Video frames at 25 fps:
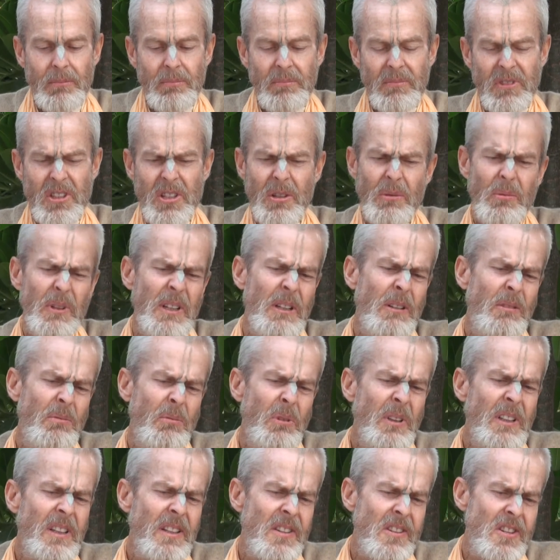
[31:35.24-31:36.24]
So
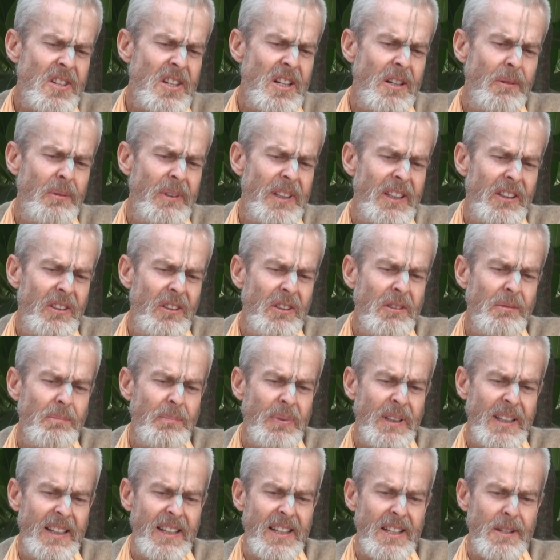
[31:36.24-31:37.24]
we're concerned with our own
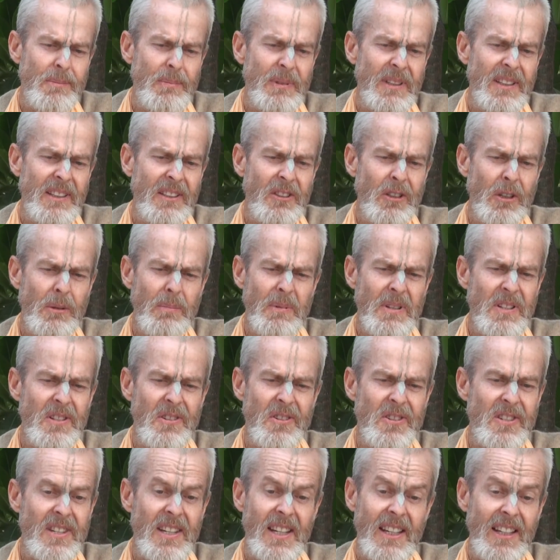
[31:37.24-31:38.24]
pains, but the gopis
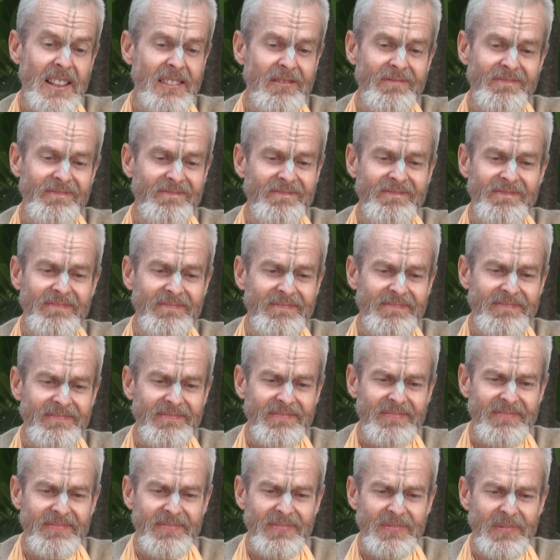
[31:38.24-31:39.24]
are saying,
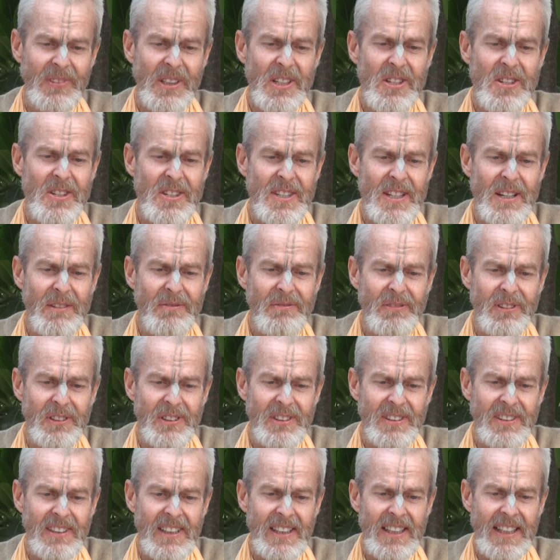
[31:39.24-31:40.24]
we
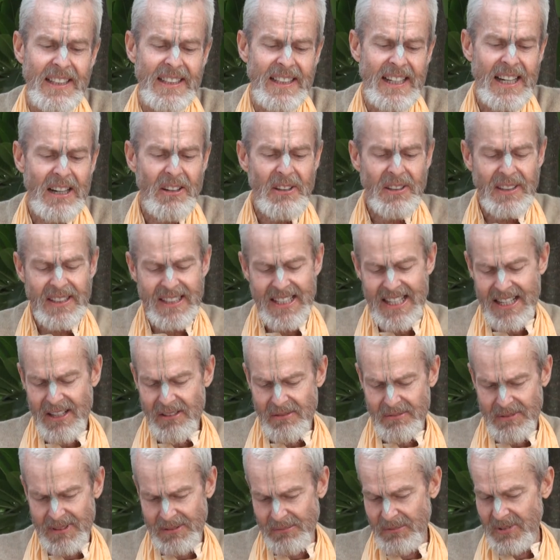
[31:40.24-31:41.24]
suffer on our
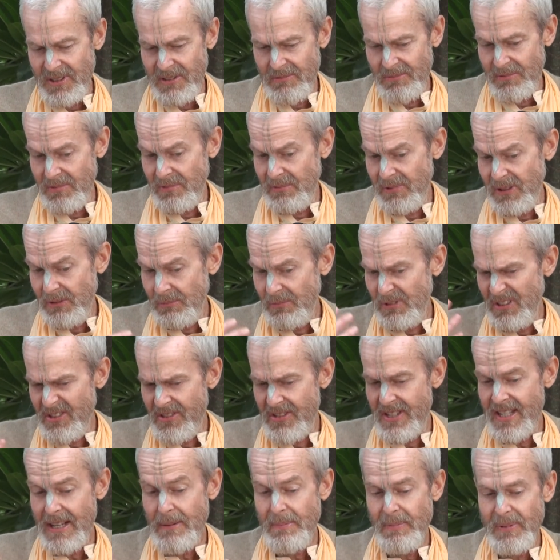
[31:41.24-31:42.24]
account when we're
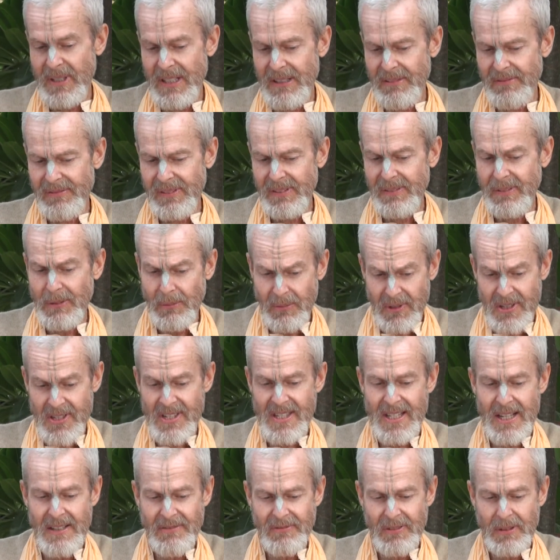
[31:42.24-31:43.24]
separated from you, we
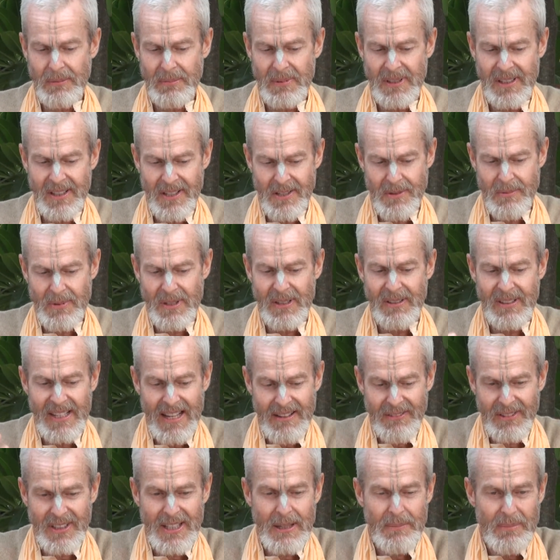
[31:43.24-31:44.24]
suffer because we don't
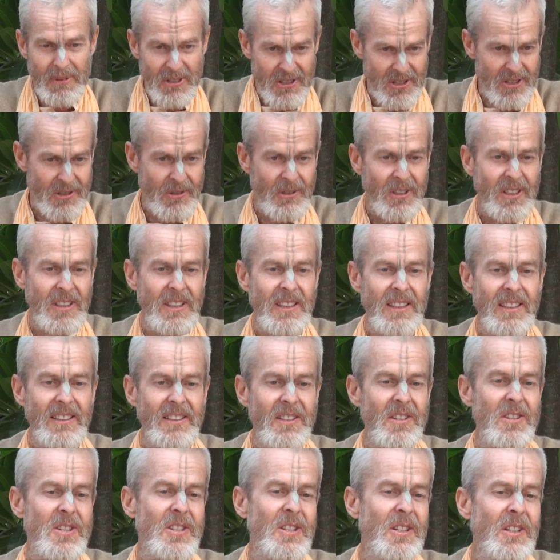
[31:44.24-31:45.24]
have an opportunity
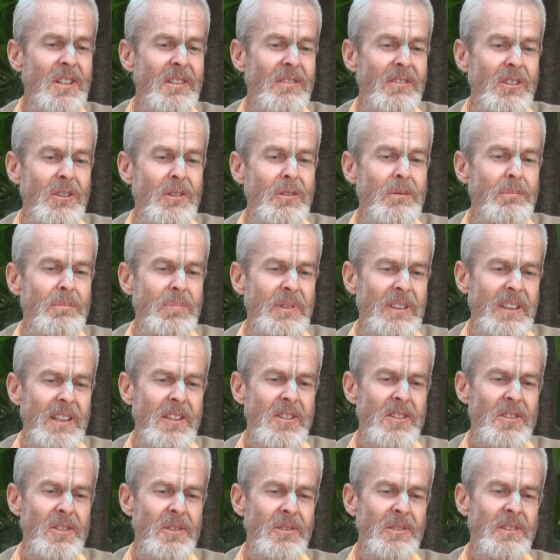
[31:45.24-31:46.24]
to serve you and
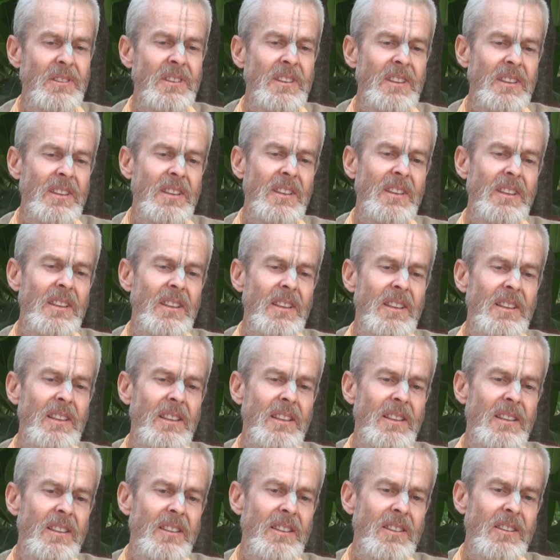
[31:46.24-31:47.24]
please you.
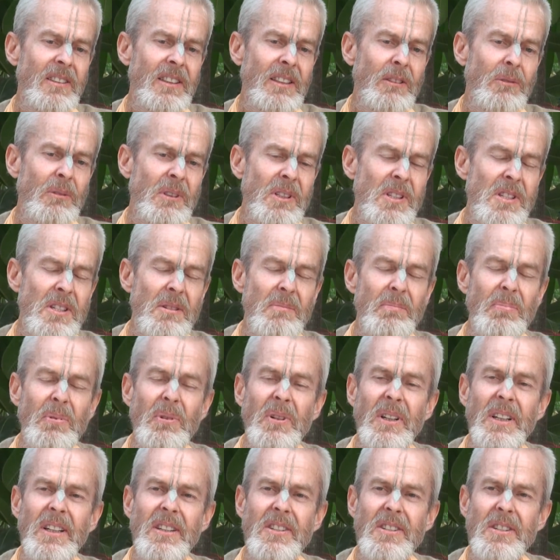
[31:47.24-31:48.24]
So then what's the
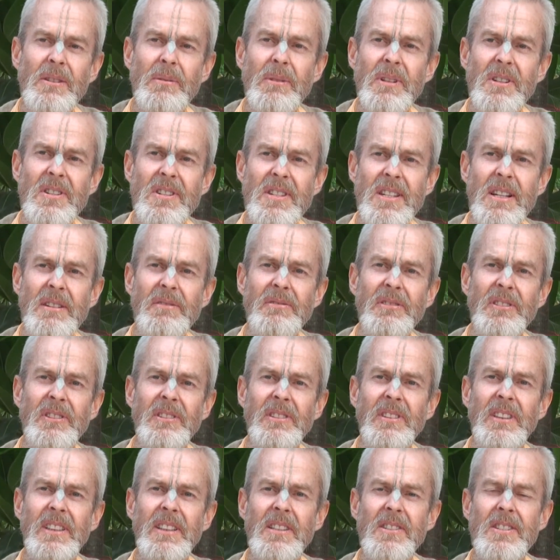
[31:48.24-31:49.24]
point? So we
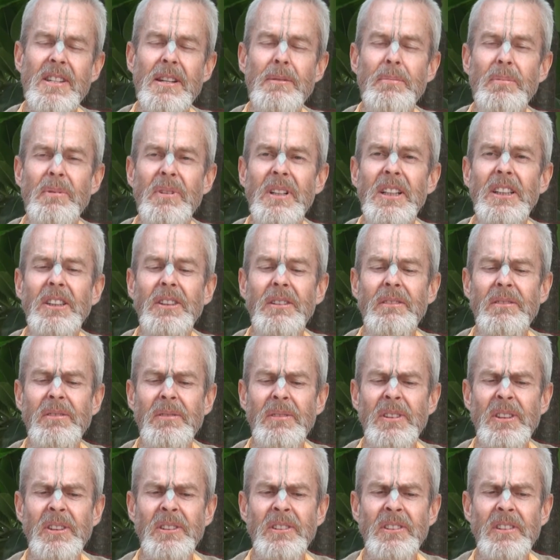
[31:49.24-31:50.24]
suffer in separation
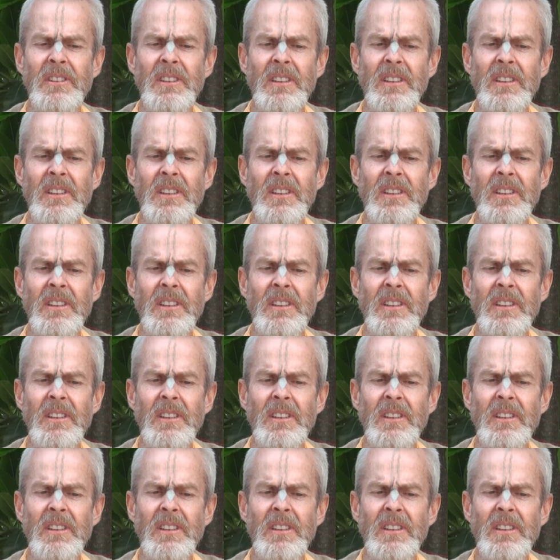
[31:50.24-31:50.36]
from you.